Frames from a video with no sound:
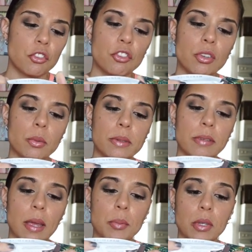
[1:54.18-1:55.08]
sure
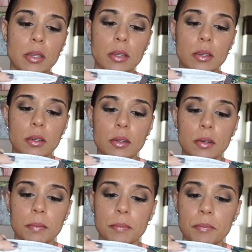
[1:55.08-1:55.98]
what's happening
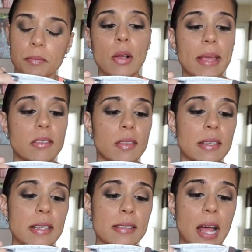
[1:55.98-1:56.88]
here. Okay, so
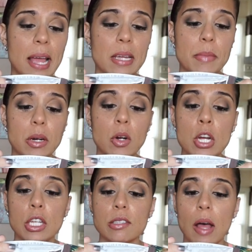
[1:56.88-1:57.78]
this has I M O,
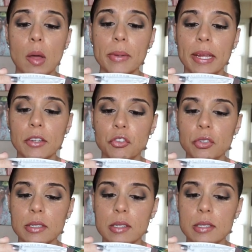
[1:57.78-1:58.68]
so I'll be
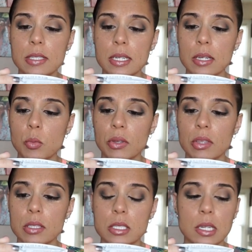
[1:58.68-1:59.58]
interested to see what
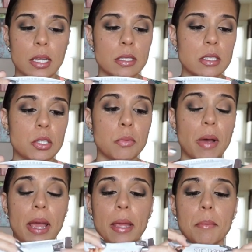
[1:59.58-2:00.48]
this does to
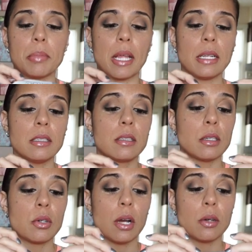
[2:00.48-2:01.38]
my blood
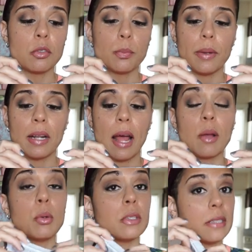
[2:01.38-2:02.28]
glucose, but
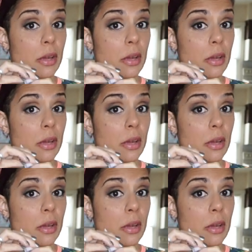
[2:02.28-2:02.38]
I will